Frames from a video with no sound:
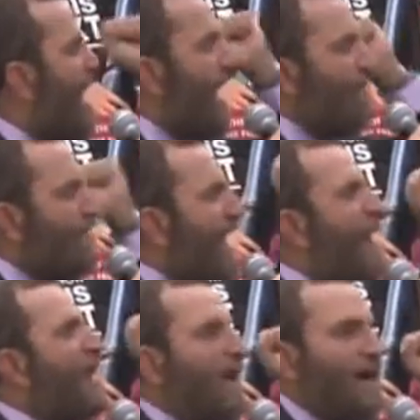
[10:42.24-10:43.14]

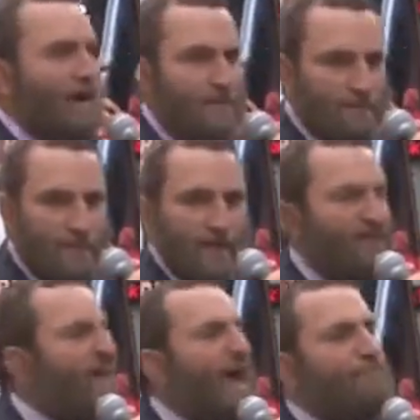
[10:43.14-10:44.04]
America,
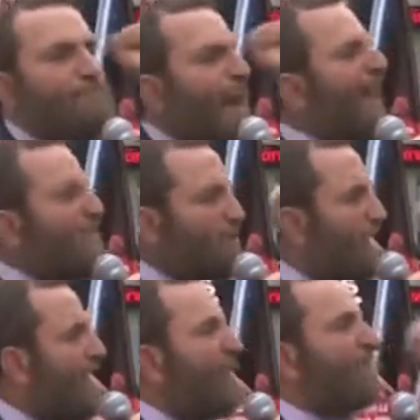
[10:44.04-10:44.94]
that
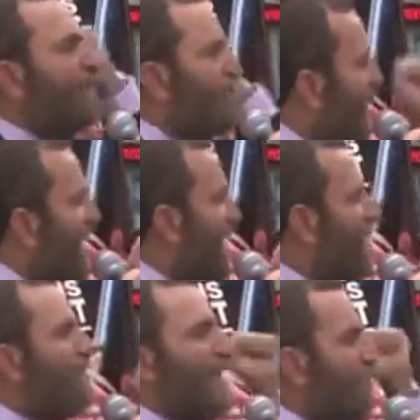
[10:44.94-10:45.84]
bastion of
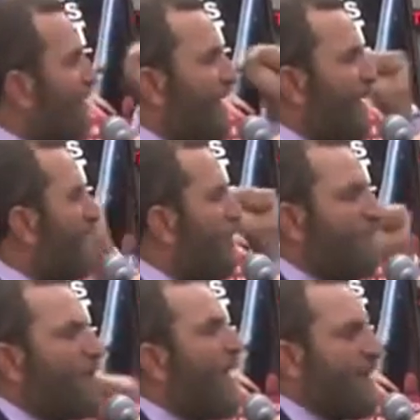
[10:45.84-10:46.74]
freedom, liberty, and
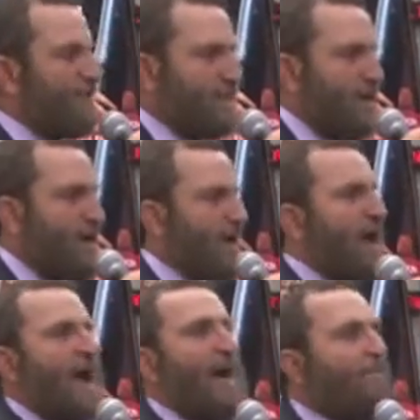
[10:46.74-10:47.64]
human rights.
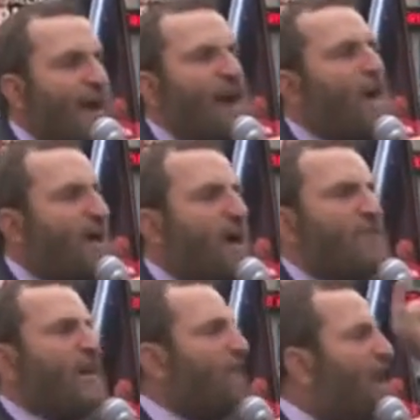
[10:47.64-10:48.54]
America
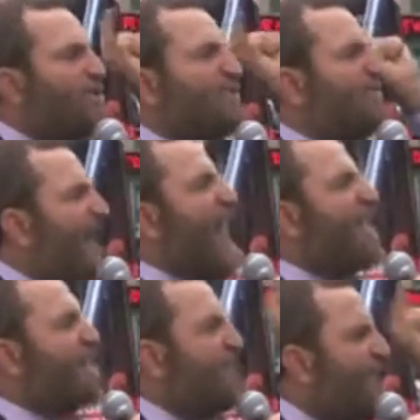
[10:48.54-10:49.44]
that lost
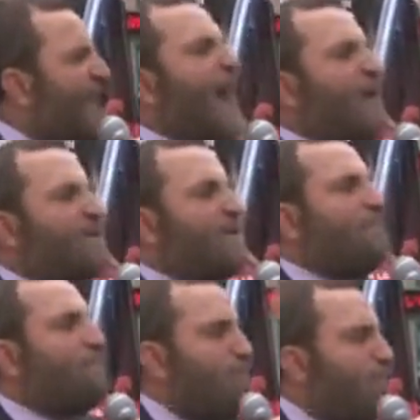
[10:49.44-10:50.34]

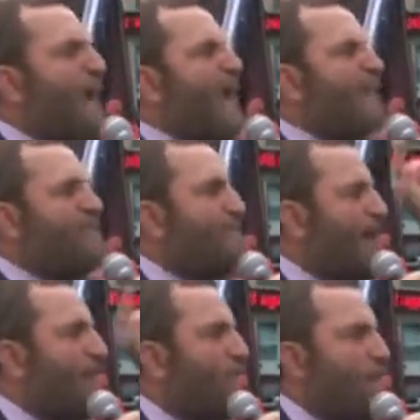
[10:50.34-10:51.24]
5,000 brave
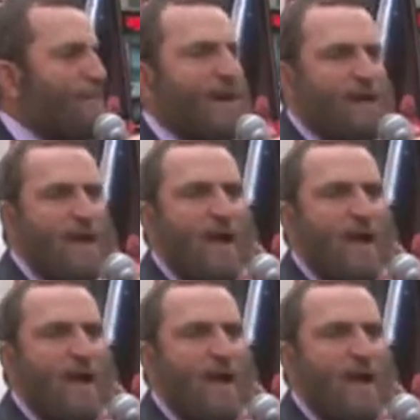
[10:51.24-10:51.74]
men and women,